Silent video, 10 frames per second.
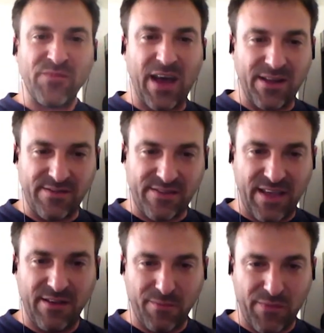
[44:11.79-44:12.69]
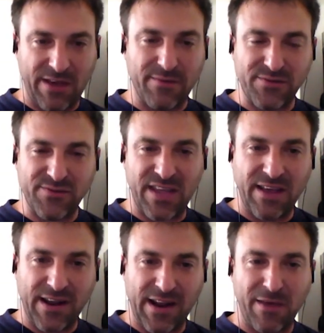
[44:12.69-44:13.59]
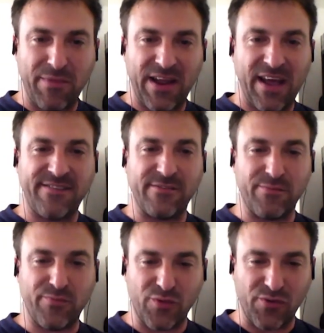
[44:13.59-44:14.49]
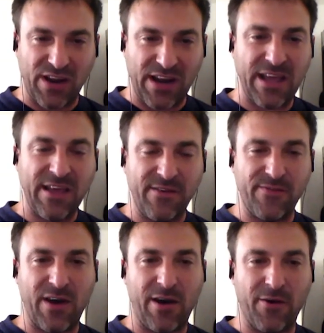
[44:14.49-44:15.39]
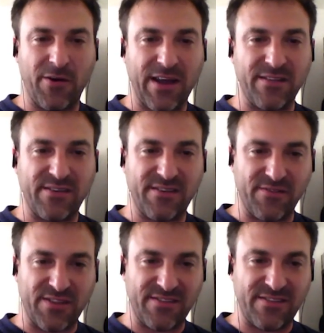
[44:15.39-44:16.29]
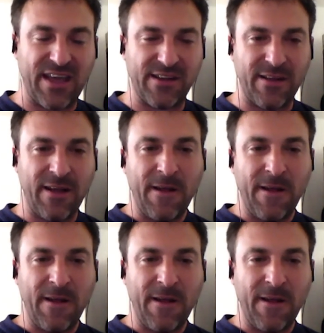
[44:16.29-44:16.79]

and be able to take climate action to relieve our countries of this debt